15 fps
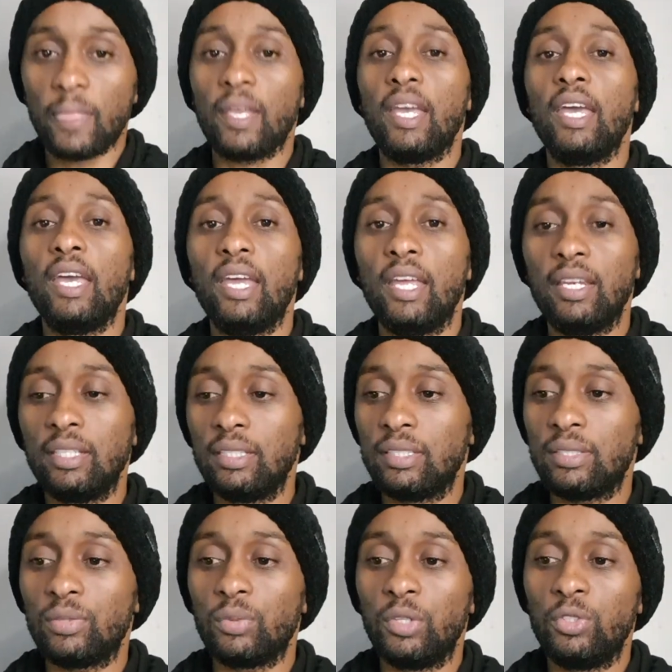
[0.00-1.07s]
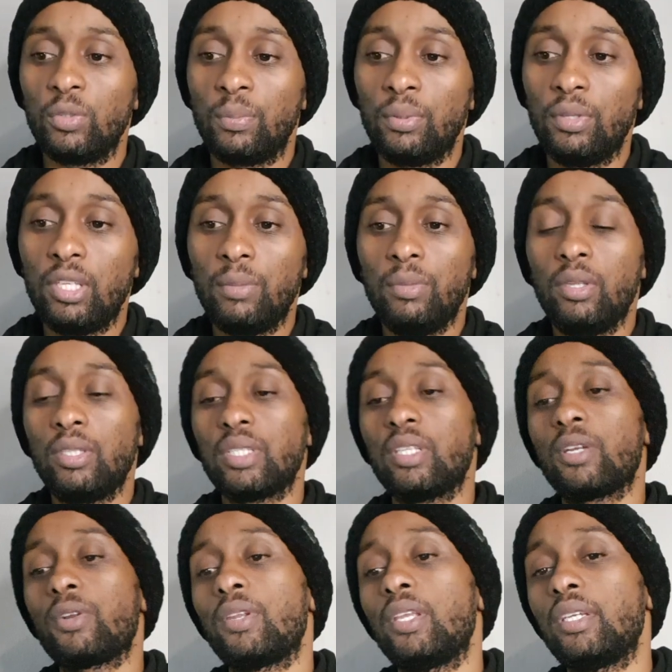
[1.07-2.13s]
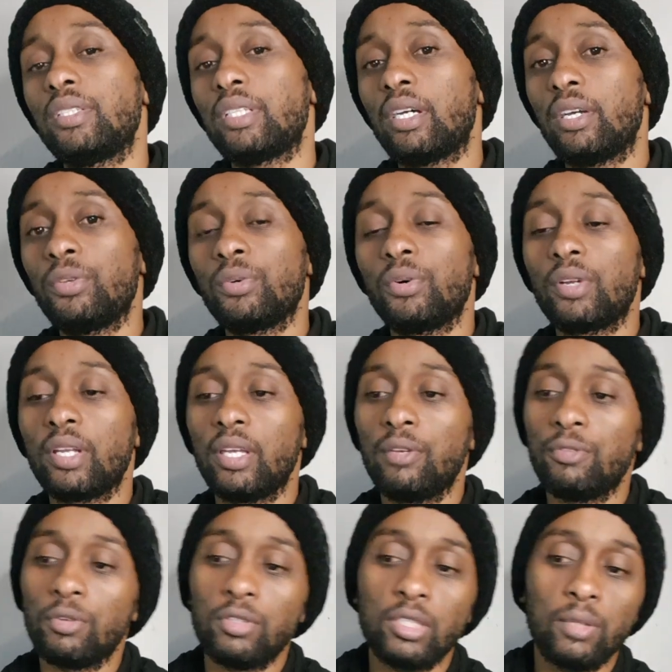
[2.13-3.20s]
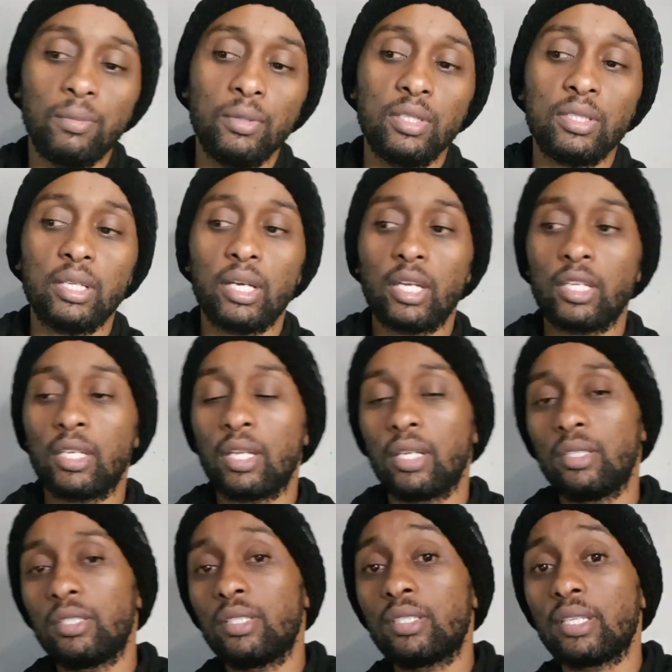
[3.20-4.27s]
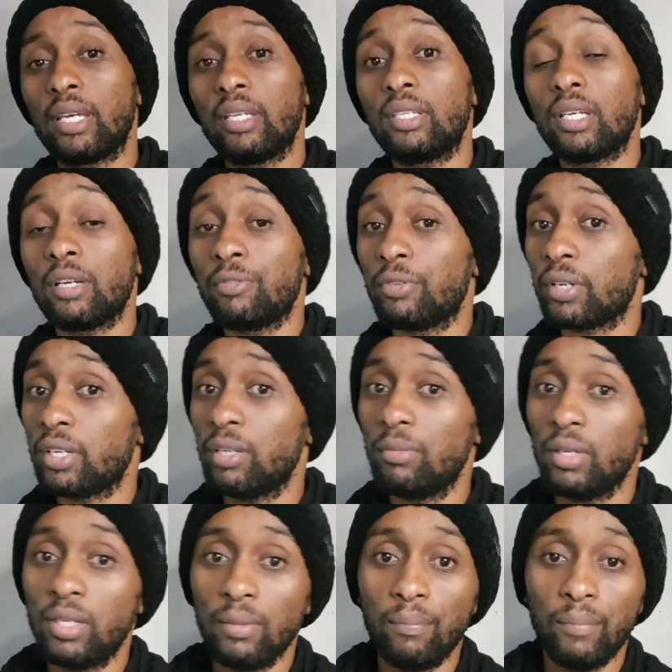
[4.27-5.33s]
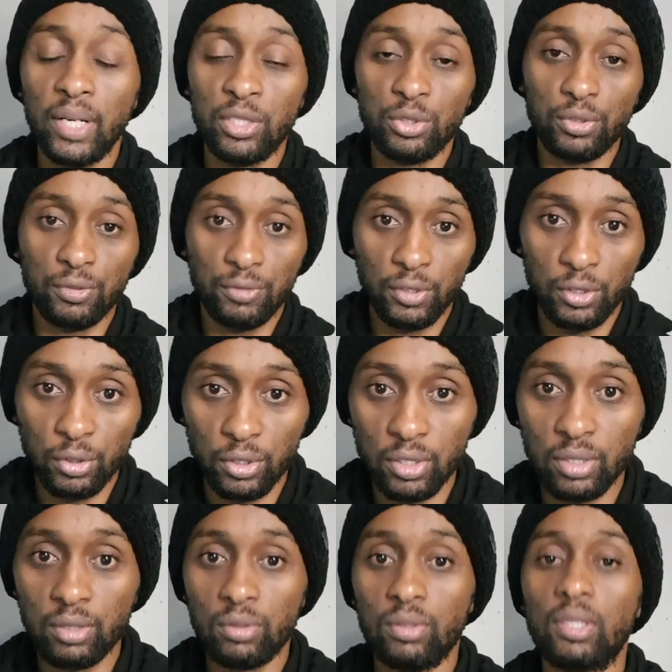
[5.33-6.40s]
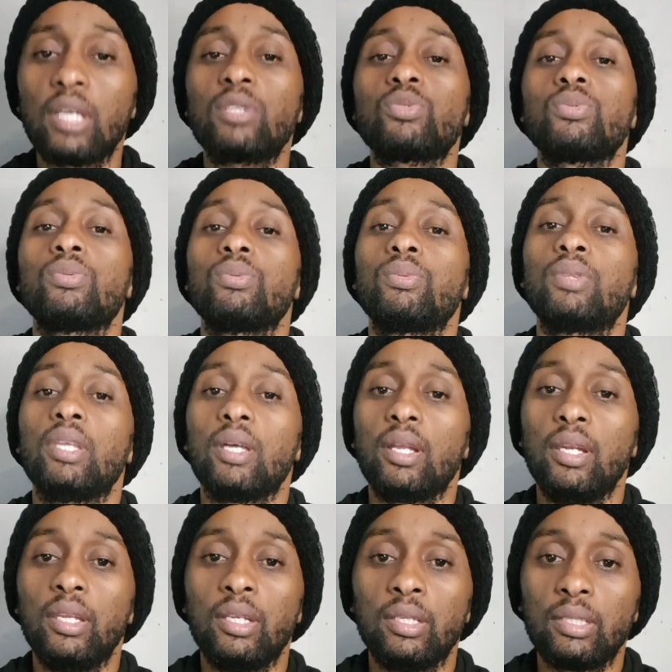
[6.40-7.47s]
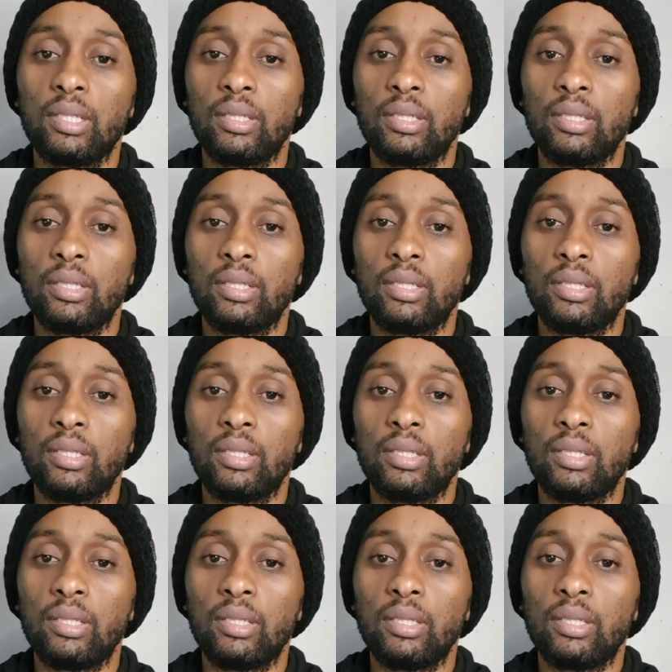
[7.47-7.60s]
And when you put them in a general ledger, you're gonna have your debit side, credit side. I've already made a bunch of videos that will thoroughly